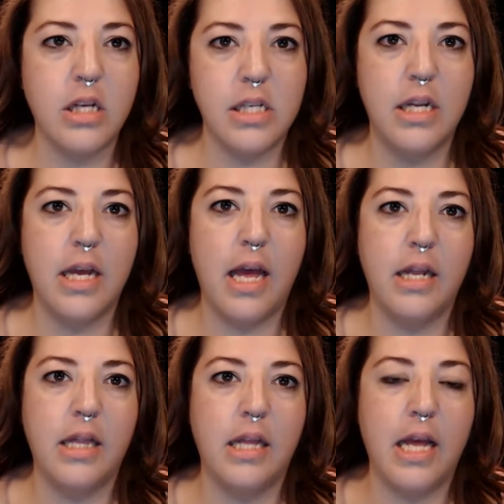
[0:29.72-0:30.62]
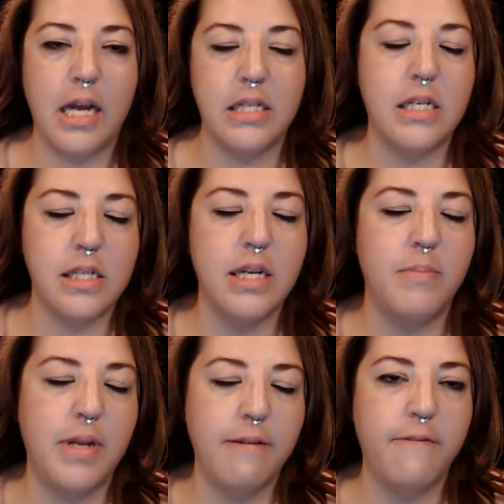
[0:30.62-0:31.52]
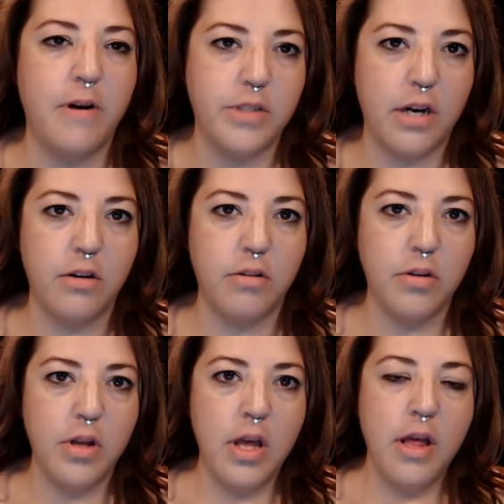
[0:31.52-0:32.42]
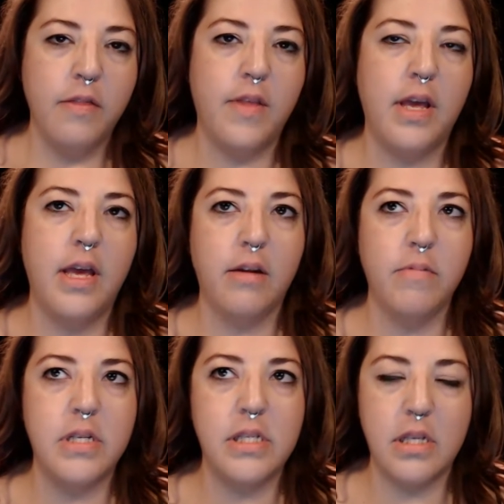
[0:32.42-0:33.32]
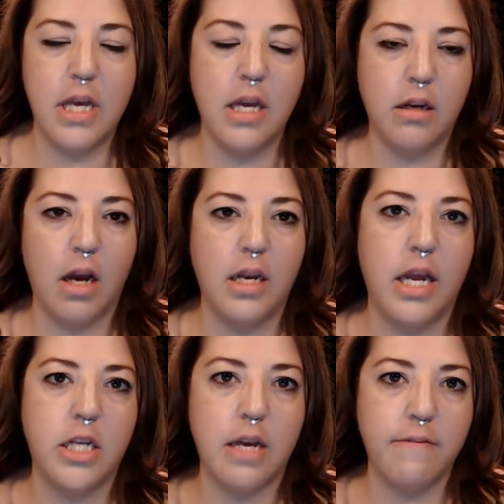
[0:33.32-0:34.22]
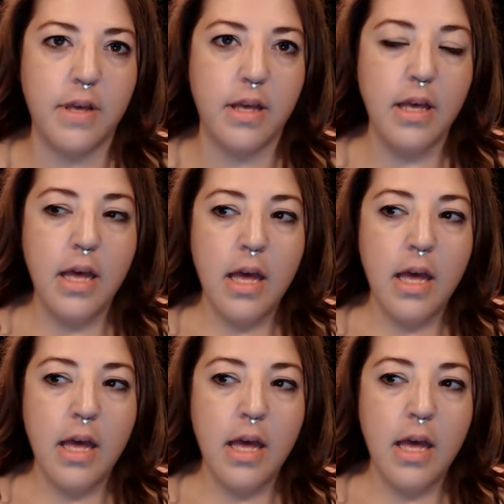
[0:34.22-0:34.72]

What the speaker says: and they had tested him, and he found out that he had gotten HIV